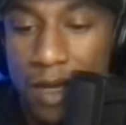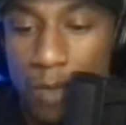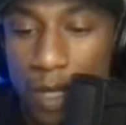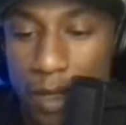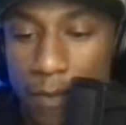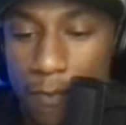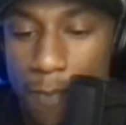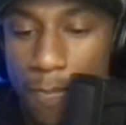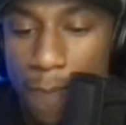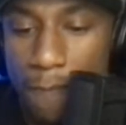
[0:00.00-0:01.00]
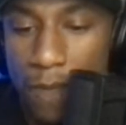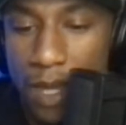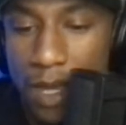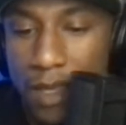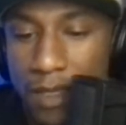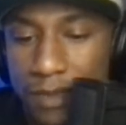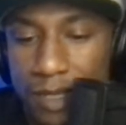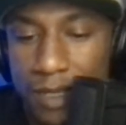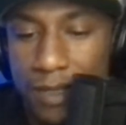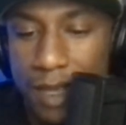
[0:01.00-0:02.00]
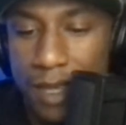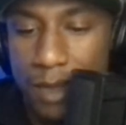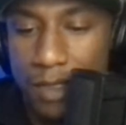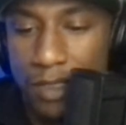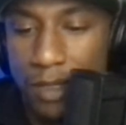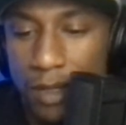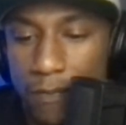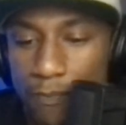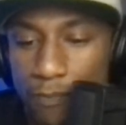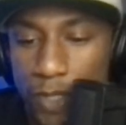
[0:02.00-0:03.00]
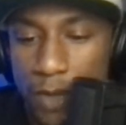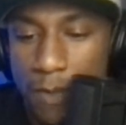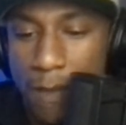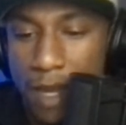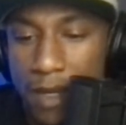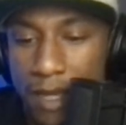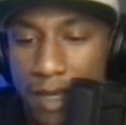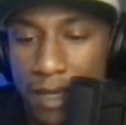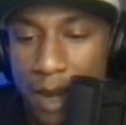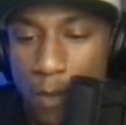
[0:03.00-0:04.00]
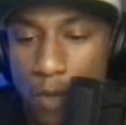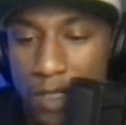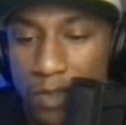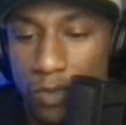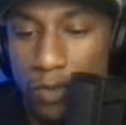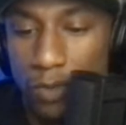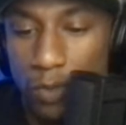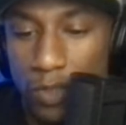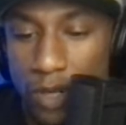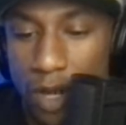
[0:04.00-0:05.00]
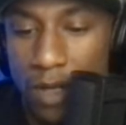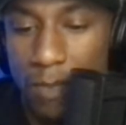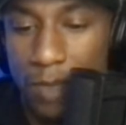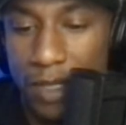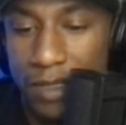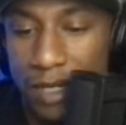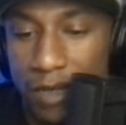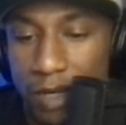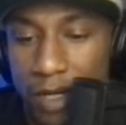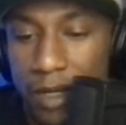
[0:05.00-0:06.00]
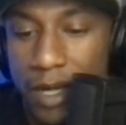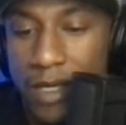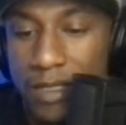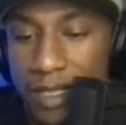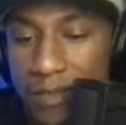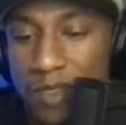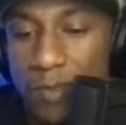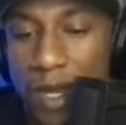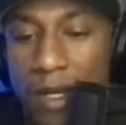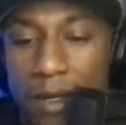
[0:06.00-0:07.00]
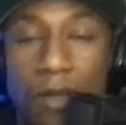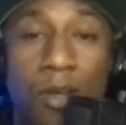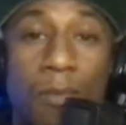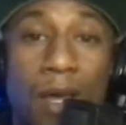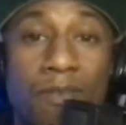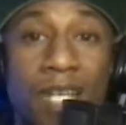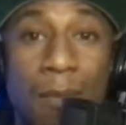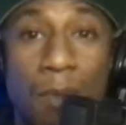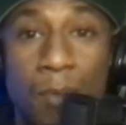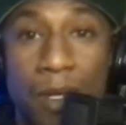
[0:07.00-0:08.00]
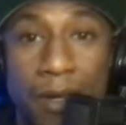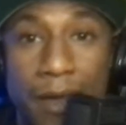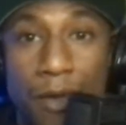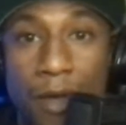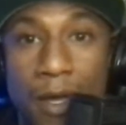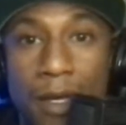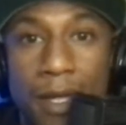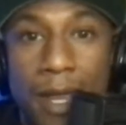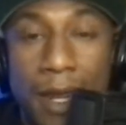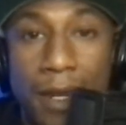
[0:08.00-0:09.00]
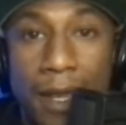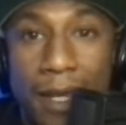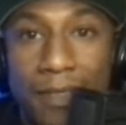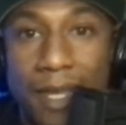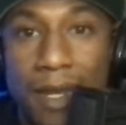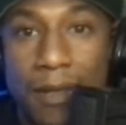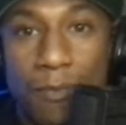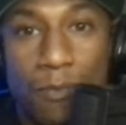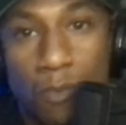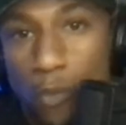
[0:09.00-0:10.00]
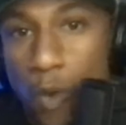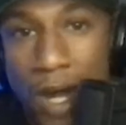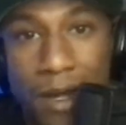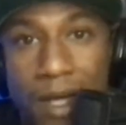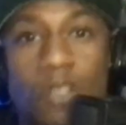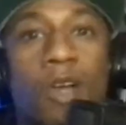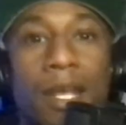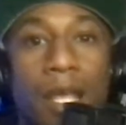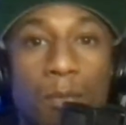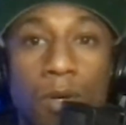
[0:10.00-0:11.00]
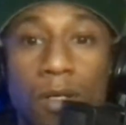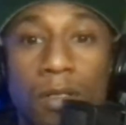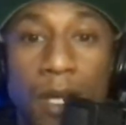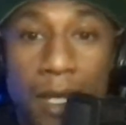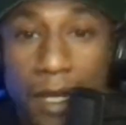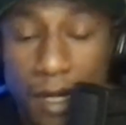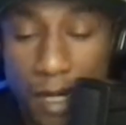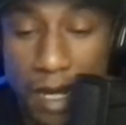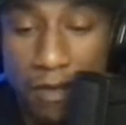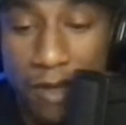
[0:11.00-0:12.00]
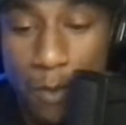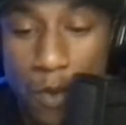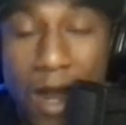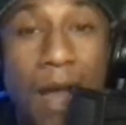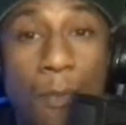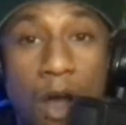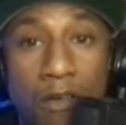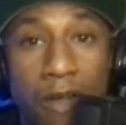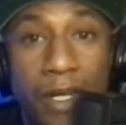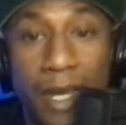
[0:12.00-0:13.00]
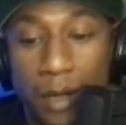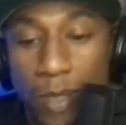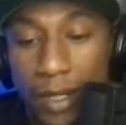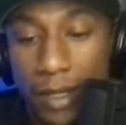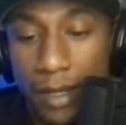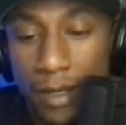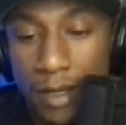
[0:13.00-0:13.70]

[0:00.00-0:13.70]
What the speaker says: But this I think is good. My main thing that I wanted to include was all up in this area, since I'm spending a good amount of time up here now. And like I said, why not try to get booked in an area where I'm already going to be?